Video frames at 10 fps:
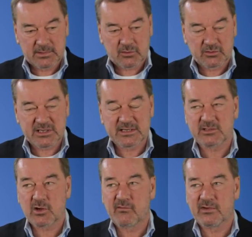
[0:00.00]

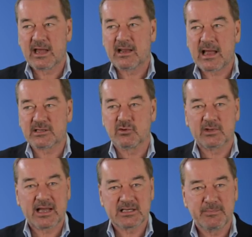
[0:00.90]
consists of an
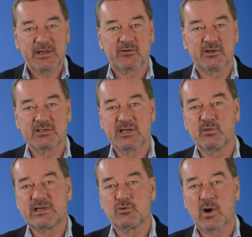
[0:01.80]
actual experience in
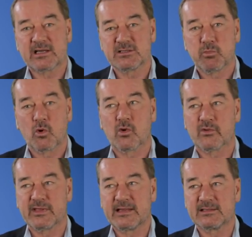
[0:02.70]
which you explore
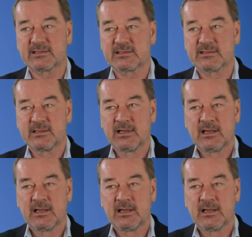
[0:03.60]
things.